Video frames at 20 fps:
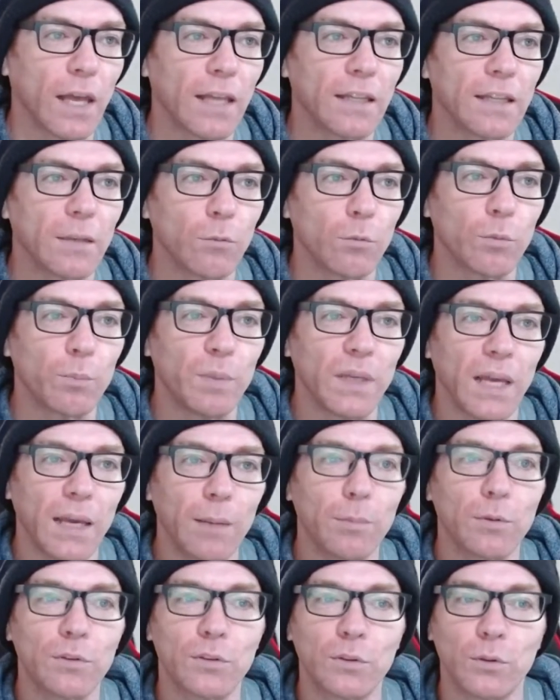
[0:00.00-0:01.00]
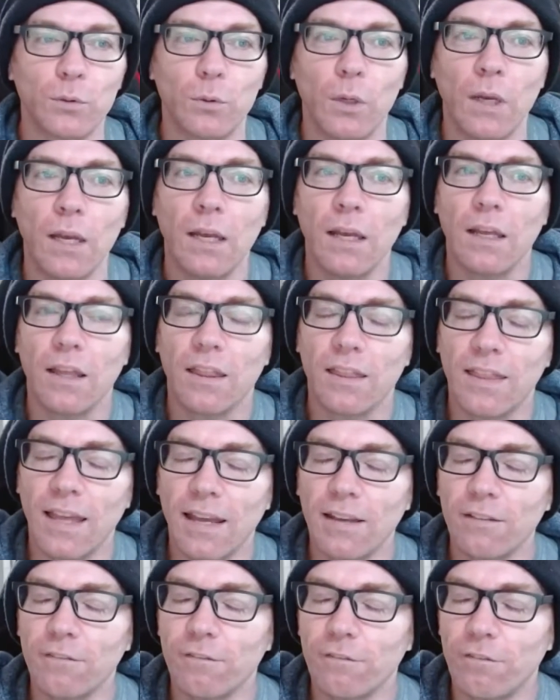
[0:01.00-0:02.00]
and then be able to
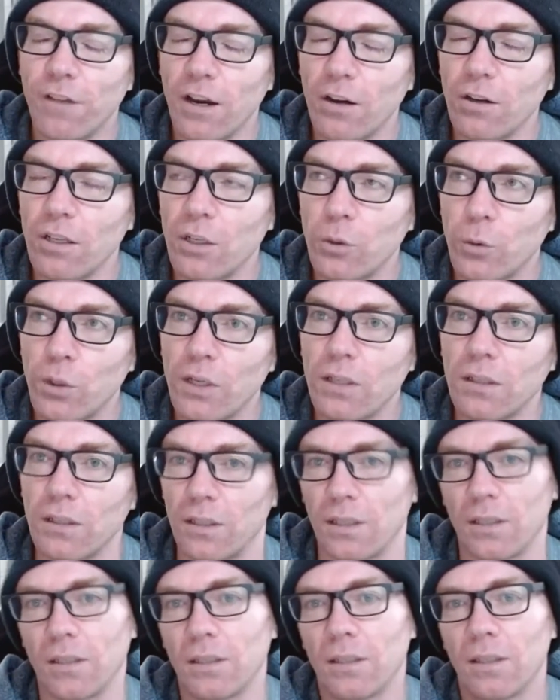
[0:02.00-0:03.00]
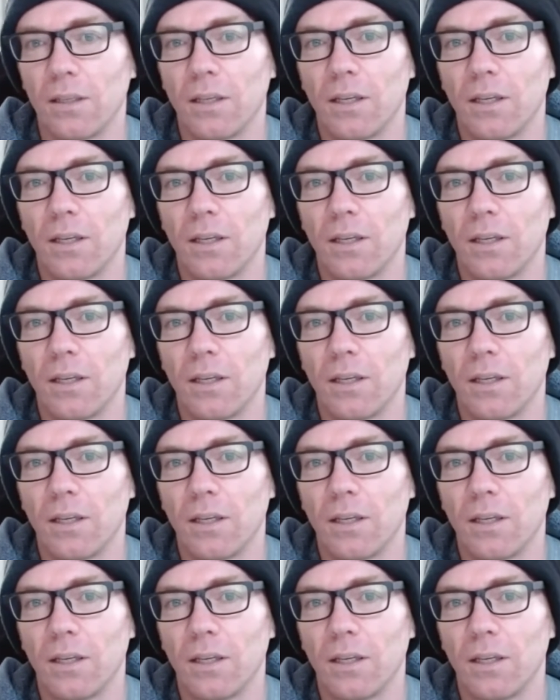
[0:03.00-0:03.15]
then very quickly